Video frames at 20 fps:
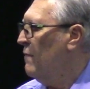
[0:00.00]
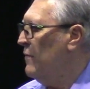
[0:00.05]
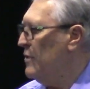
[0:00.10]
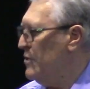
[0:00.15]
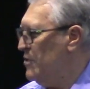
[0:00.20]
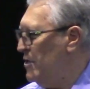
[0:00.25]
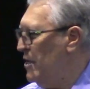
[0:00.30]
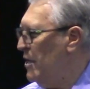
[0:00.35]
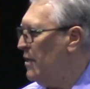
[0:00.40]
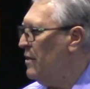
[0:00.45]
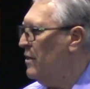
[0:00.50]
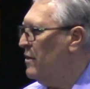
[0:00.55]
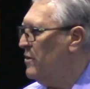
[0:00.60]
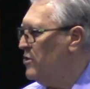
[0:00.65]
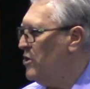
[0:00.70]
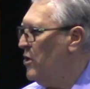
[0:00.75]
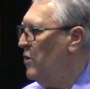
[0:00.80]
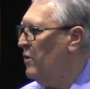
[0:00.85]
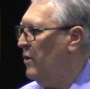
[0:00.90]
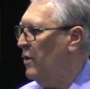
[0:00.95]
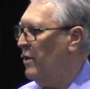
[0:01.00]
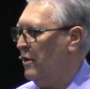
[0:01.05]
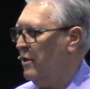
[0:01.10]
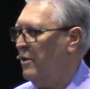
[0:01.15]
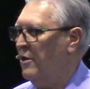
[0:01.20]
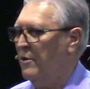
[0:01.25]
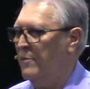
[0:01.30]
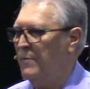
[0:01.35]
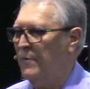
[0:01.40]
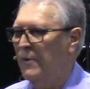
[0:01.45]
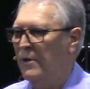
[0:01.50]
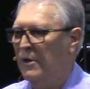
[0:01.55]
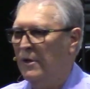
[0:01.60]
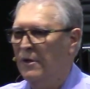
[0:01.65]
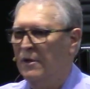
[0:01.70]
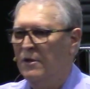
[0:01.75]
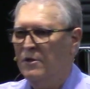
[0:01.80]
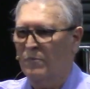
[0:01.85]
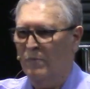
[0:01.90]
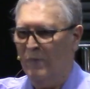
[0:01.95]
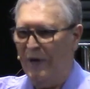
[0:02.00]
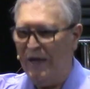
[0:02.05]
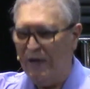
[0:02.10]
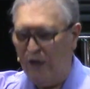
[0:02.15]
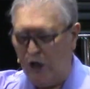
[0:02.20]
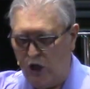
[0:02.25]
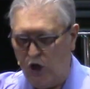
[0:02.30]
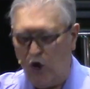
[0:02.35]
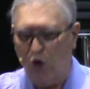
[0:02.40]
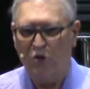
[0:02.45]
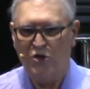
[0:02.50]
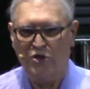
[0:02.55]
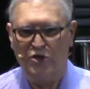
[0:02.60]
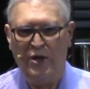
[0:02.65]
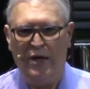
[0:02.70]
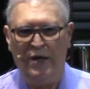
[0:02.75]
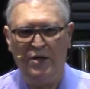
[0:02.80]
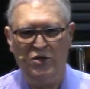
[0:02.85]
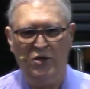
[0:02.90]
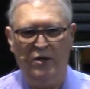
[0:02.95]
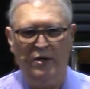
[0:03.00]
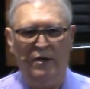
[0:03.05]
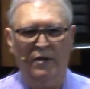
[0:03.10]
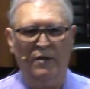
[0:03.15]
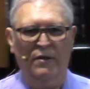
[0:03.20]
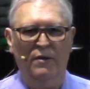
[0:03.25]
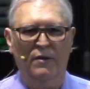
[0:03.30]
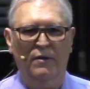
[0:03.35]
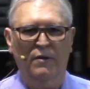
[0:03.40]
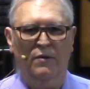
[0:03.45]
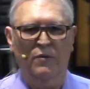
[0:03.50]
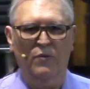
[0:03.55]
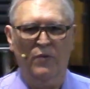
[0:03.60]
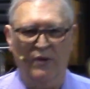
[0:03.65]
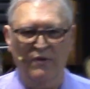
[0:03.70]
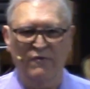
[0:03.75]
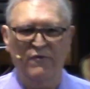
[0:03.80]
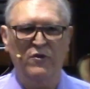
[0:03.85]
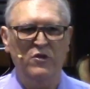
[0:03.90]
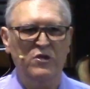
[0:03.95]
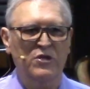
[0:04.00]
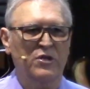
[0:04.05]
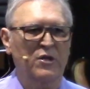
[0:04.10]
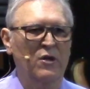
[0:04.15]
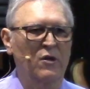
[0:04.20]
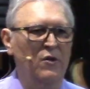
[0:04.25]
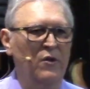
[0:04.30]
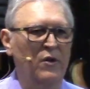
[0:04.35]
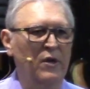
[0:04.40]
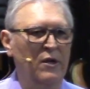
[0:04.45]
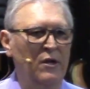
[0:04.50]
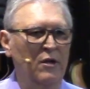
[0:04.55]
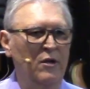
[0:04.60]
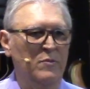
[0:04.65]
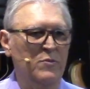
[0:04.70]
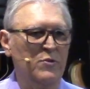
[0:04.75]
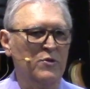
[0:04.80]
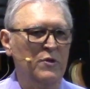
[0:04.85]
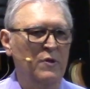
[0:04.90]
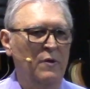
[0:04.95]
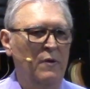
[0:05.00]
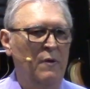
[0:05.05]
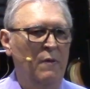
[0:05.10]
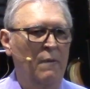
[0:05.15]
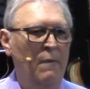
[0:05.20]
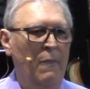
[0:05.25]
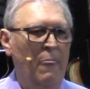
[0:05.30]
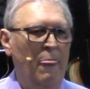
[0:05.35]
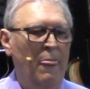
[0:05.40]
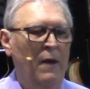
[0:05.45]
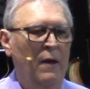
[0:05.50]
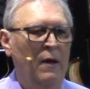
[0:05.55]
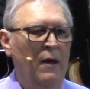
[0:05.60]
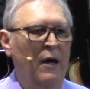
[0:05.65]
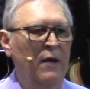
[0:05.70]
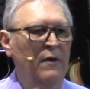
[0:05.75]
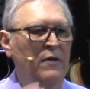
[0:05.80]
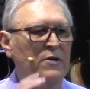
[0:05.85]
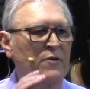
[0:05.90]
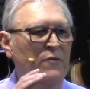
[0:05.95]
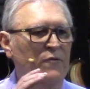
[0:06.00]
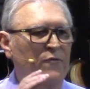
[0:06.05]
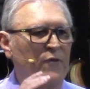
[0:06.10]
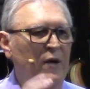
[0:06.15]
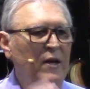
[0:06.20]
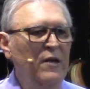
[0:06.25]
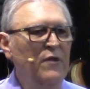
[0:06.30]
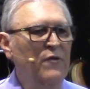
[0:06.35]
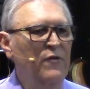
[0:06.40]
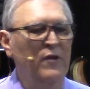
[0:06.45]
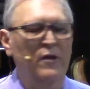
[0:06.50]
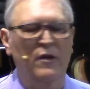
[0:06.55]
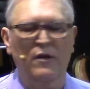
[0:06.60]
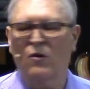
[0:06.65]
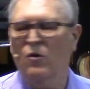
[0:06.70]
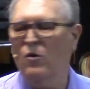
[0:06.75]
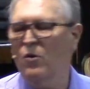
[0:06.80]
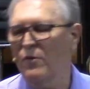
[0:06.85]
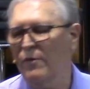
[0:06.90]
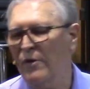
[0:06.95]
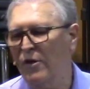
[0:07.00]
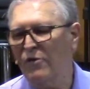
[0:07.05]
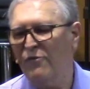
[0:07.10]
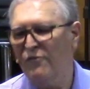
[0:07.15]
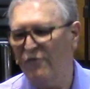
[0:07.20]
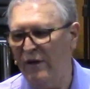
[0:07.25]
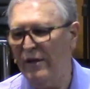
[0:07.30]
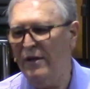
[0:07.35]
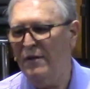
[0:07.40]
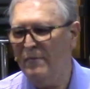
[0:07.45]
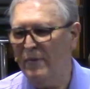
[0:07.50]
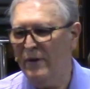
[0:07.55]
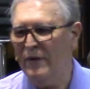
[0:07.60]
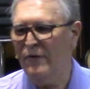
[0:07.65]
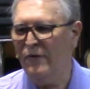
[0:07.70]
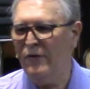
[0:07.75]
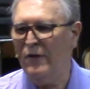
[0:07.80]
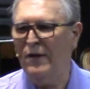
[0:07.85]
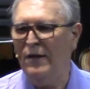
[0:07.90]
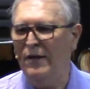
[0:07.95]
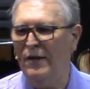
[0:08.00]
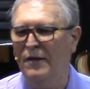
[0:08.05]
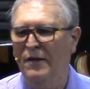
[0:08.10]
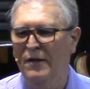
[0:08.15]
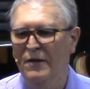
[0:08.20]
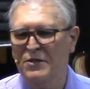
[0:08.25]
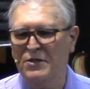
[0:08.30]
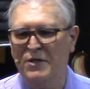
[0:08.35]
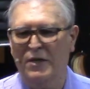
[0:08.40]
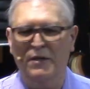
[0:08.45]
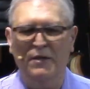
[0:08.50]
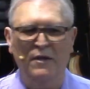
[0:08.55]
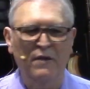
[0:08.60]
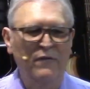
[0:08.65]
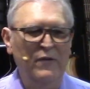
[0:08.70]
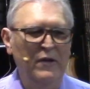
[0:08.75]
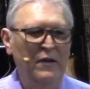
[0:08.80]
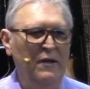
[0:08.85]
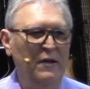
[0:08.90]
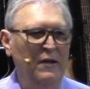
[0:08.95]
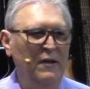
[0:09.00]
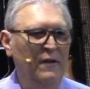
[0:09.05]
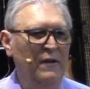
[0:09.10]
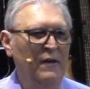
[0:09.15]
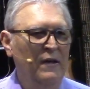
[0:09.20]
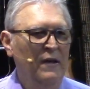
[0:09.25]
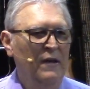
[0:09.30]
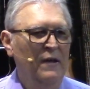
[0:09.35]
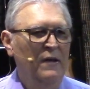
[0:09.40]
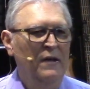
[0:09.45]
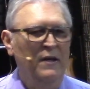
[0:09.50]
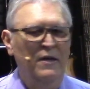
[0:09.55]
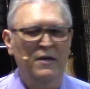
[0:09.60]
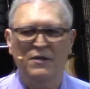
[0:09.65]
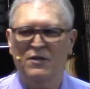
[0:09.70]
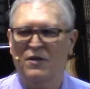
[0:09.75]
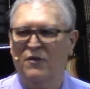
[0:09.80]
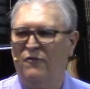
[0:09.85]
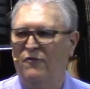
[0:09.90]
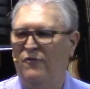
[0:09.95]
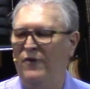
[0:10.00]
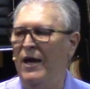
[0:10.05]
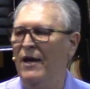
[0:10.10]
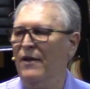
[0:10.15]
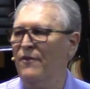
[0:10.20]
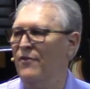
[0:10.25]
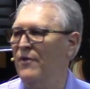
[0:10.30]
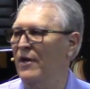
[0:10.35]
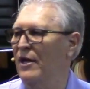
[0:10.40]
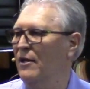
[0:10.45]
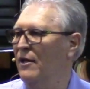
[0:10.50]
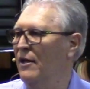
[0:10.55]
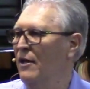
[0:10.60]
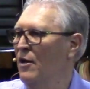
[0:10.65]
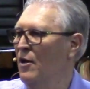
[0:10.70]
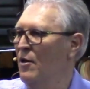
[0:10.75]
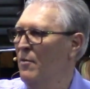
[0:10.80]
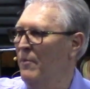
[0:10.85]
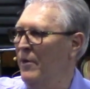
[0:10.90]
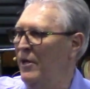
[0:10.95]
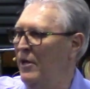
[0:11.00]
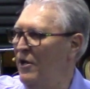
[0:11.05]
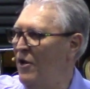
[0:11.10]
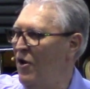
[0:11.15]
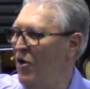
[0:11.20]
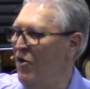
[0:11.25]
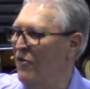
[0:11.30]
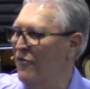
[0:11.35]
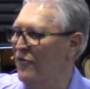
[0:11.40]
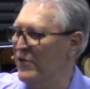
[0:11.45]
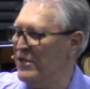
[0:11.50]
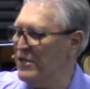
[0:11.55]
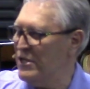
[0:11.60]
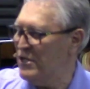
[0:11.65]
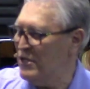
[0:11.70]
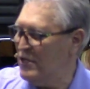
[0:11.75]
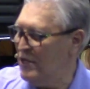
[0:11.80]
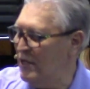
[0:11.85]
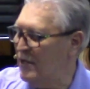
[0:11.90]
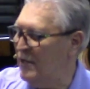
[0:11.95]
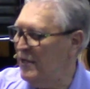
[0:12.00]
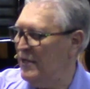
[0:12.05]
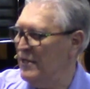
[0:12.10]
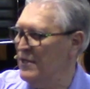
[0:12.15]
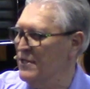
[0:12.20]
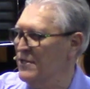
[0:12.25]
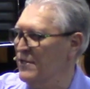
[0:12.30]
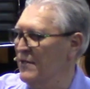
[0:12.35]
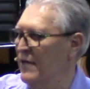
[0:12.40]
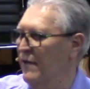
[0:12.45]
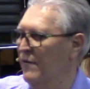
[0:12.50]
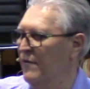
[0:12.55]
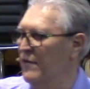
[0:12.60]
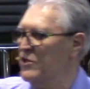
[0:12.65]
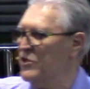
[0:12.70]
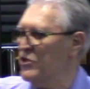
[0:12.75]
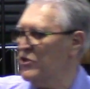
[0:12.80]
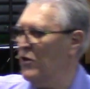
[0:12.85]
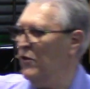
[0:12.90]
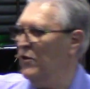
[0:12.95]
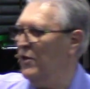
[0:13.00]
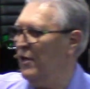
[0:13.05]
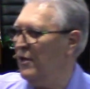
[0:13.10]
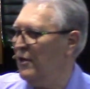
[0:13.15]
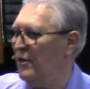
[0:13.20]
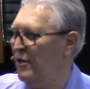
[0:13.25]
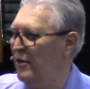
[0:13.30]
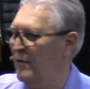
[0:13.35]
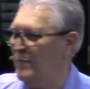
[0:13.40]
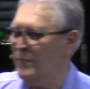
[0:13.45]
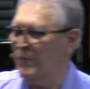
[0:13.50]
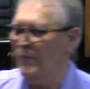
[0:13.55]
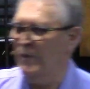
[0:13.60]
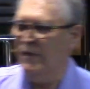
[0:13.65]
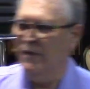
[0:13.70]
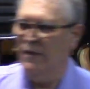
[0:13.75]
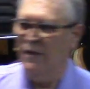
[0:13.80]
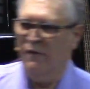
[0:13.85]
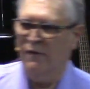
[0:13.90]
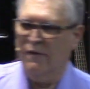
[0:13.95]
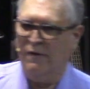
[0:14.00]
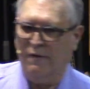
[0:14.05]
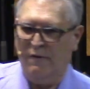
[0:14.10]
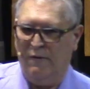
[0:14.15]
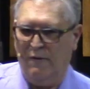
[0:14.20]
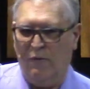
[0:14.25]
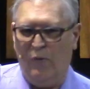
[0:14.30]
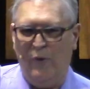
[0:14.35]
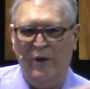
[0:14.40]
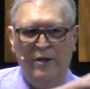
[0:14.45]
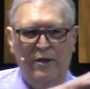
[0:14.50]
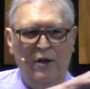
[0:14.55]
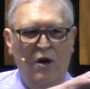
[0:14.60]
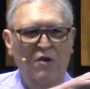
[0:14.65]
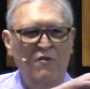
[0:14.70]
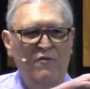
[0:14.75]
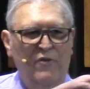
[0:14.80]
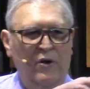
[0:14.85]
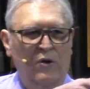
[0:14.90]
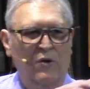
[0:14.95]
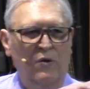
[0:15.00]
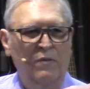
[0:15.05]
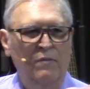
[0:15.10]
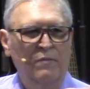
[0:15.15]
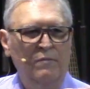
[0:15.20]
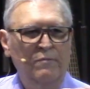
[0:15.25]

The second solar eclipse made a cross, actually with the first solar eclipse. And the funny thing, or not funny, but really significant, is the fact that many of the cities that this solar eclipse went over